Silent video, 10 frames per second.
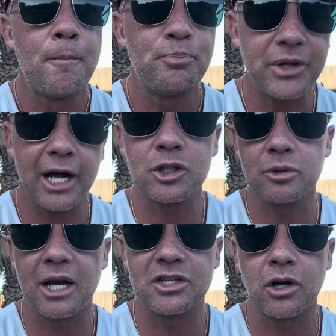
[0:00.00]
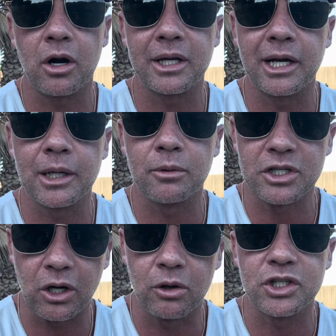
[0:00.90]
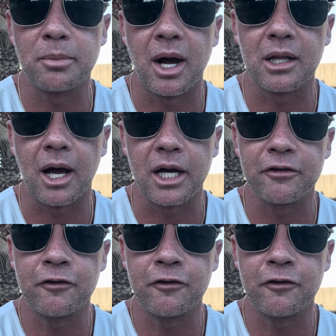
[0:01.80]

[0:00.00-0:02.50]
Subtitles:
That's when I started getting results in my life.